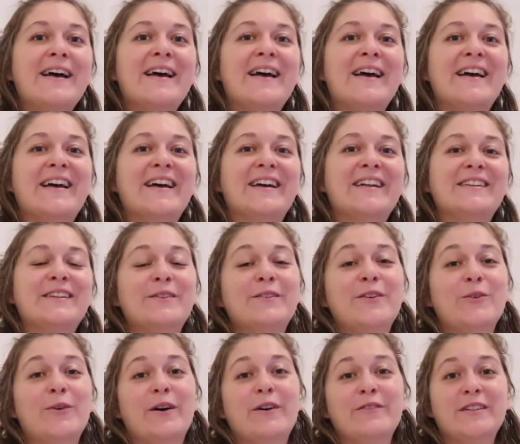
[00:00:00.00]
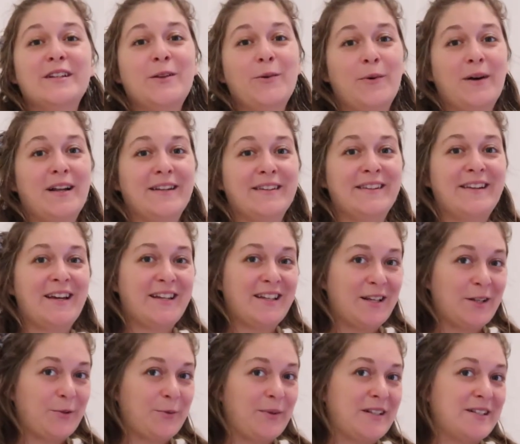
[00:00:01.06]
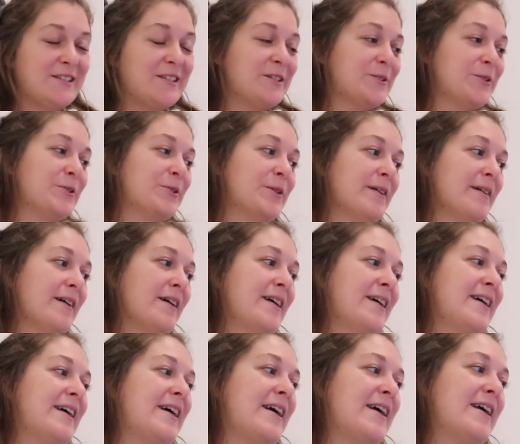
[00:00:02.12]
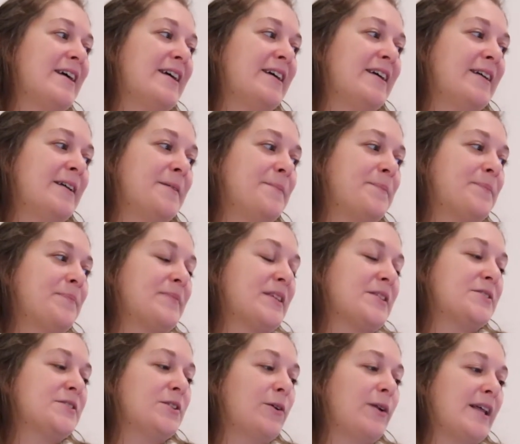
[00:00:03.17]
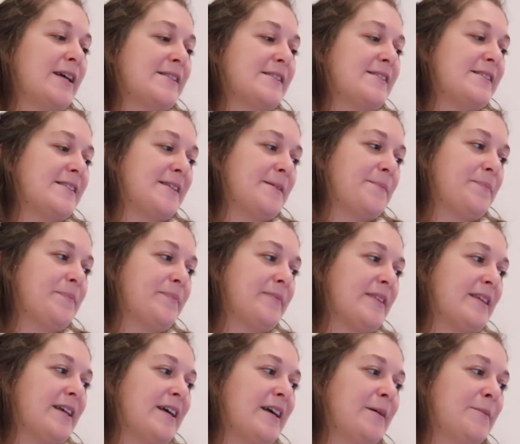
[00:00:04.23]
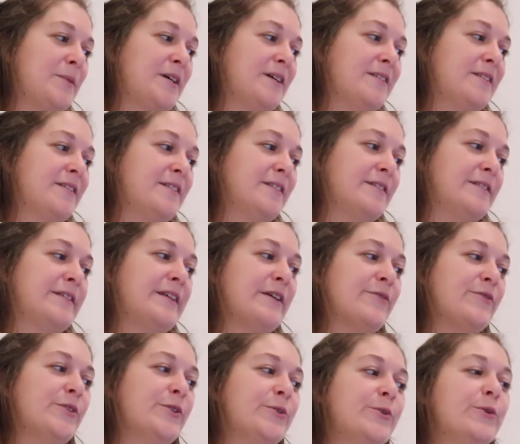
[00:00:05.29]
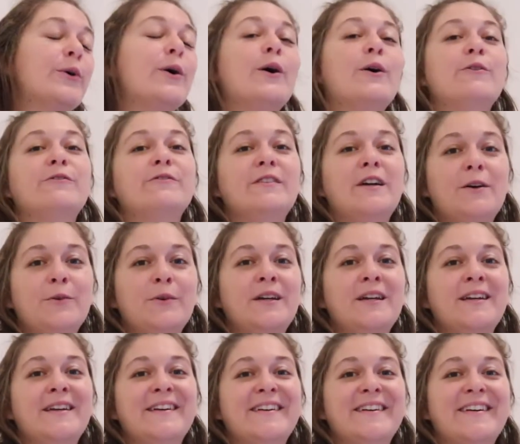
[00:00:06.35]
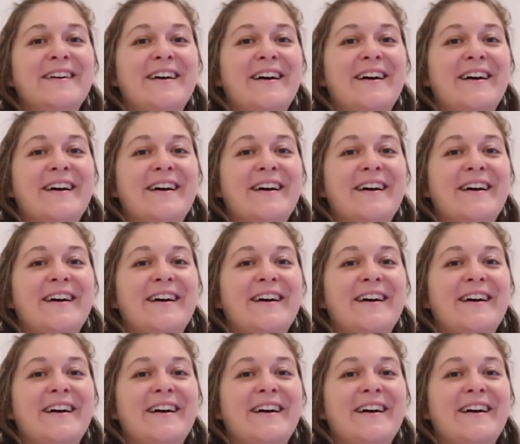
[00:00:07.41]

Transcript: and if you have it, well, take it with you. And so let's see. I'm gonna give you a very